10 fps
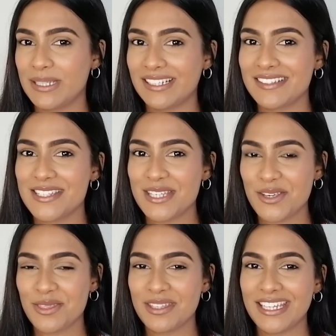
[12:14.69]
and I'll
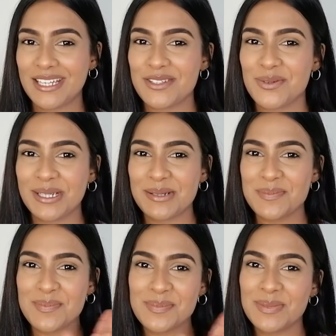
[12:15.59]
see you on the next
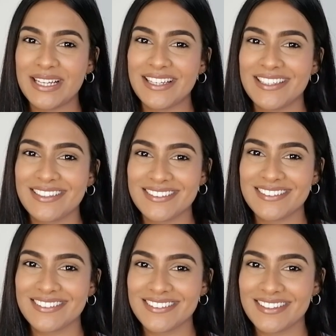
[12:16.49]
one. Bye.